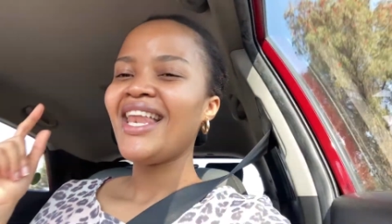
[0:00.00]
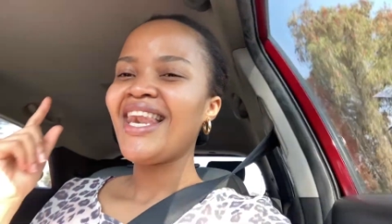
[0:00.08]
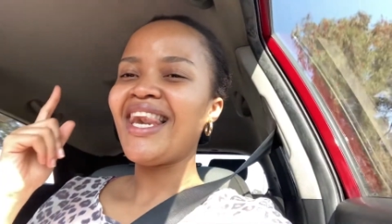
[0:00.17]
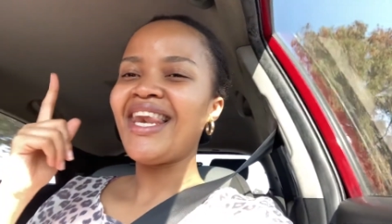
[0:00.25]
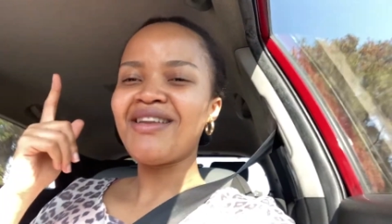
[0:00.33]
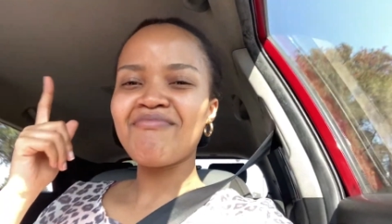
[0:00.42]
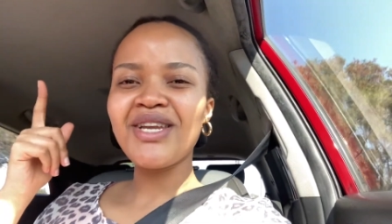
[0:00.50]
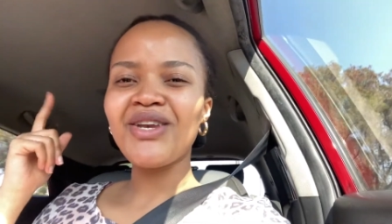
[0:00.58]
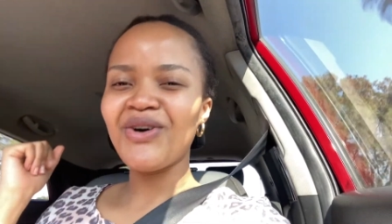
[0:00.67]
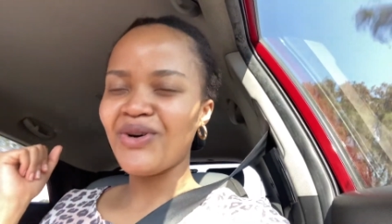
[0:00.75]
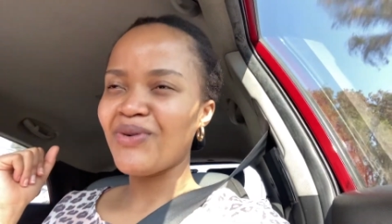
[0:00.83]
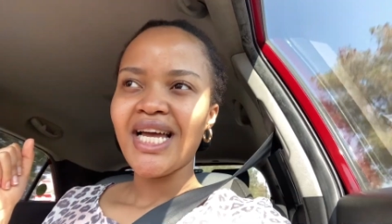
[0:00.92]
let me
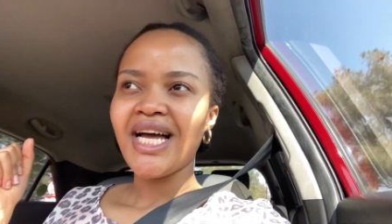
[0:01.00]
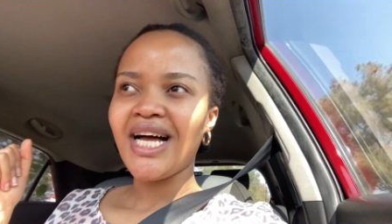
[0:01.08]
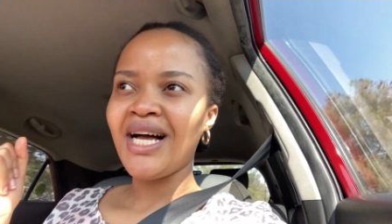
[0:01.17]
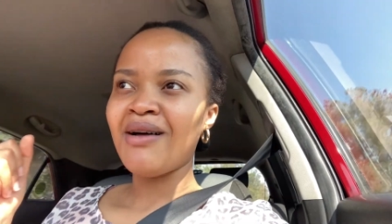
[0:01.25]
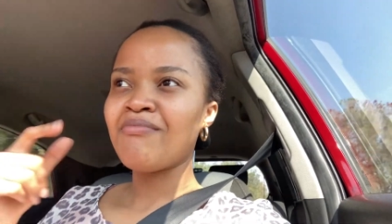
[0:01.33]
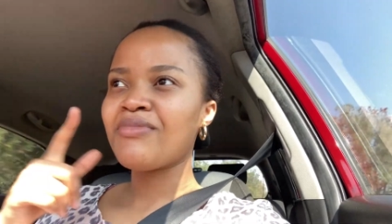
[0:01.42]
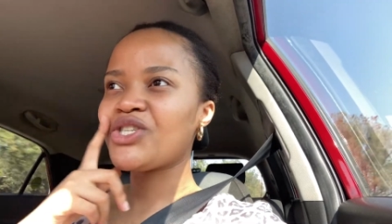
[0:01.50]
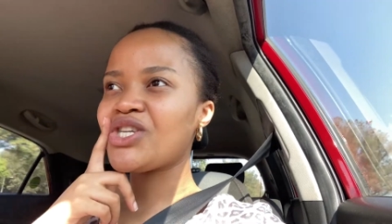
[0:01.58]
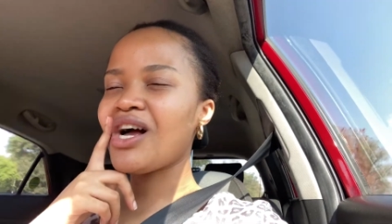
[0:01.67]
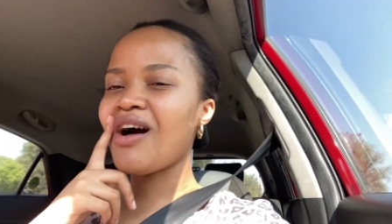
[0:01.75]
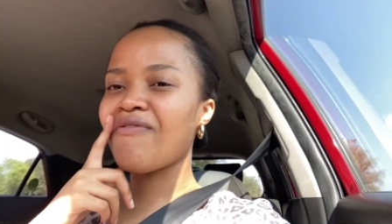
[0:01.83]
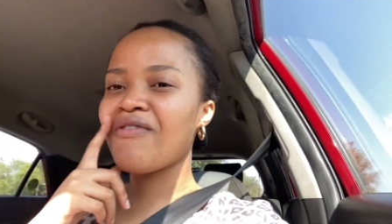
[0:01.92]
know um, but
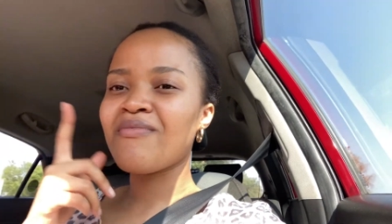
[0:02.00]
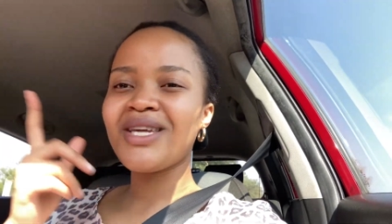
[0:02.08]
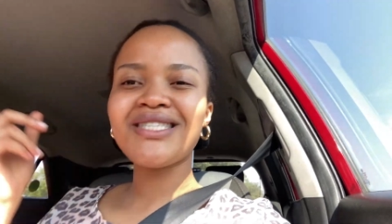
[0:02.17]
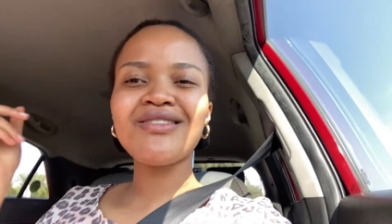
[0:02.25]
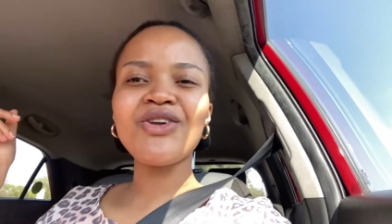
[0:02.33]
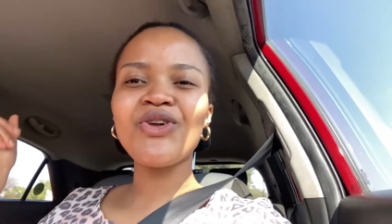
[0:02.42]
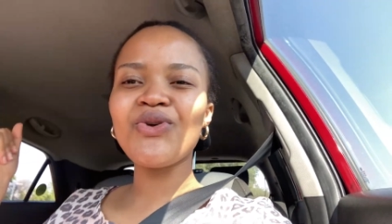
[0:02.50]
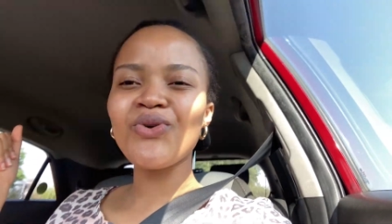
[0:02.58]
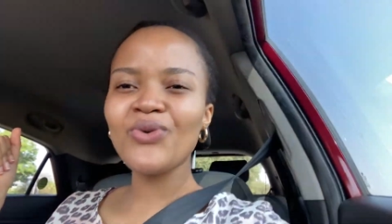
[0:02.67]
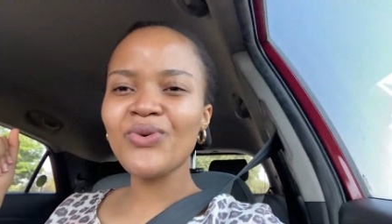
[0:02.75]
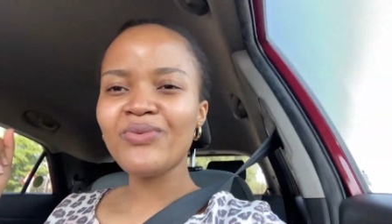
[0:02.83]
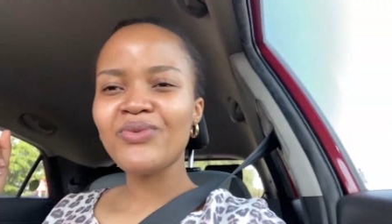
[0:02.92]
yeah for me to you
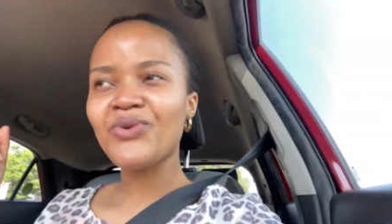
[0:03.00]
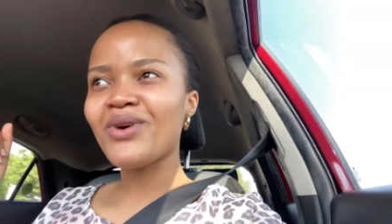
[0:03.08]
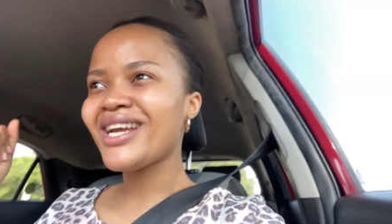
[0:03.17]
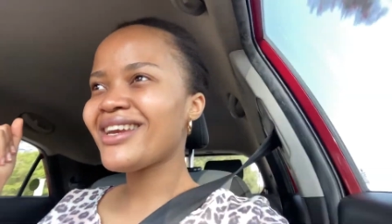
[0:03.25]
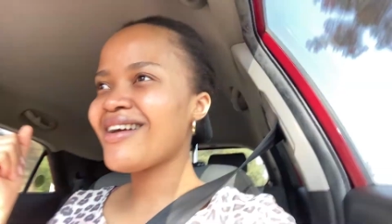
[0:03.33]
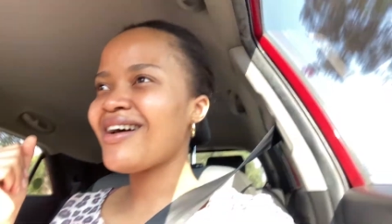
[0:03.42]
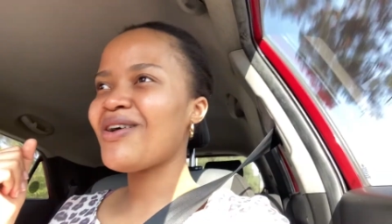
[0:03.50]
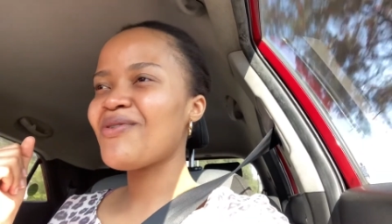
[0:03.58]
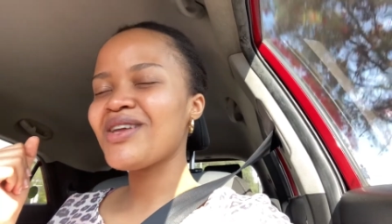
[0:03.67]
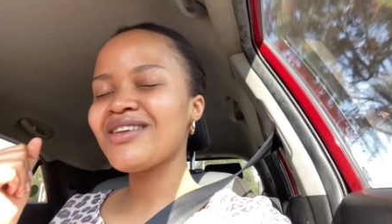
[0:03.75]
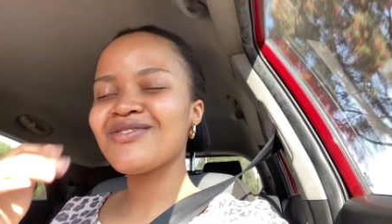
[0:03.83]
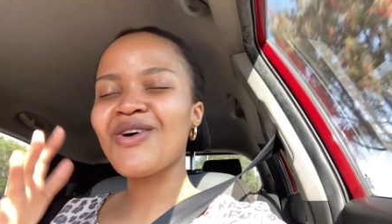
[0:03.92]
right now
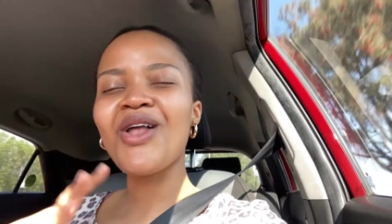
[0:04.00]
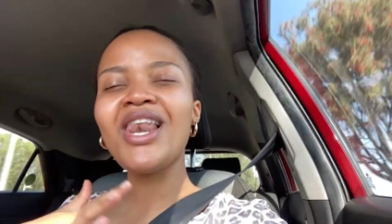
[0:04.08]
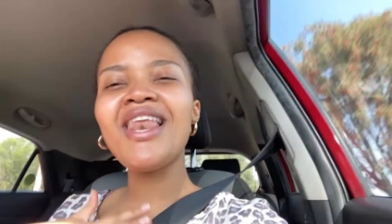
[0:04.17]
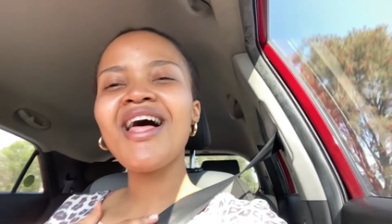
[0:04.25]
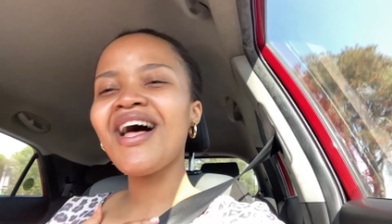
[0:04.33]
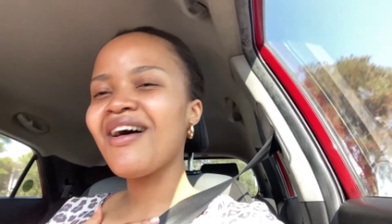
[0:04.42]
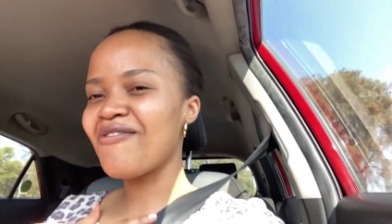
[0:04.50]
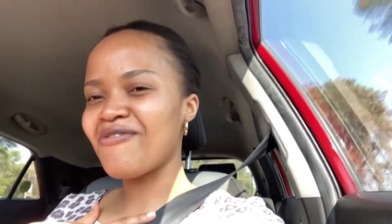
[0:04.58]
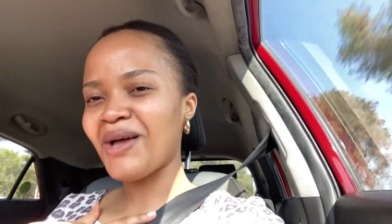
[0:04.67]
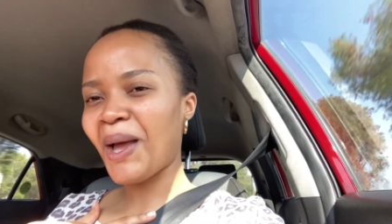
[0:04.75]
it is all love